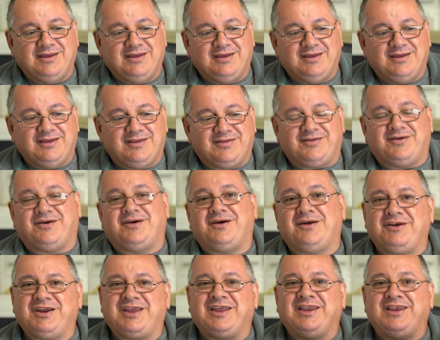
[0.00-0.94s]
So I
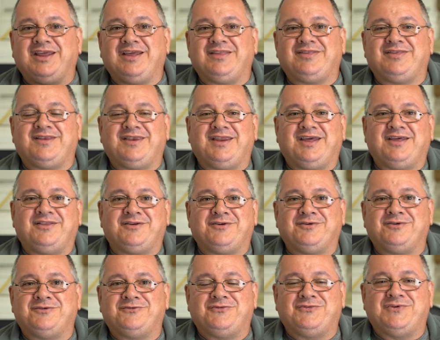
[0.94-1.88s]
reckon that's another
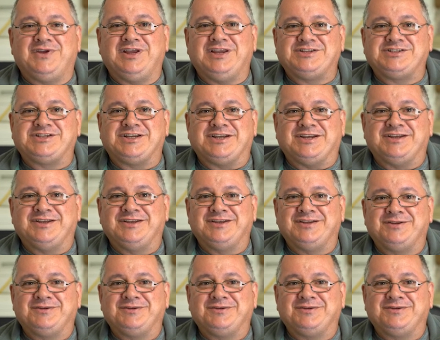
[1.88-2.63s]
good feature.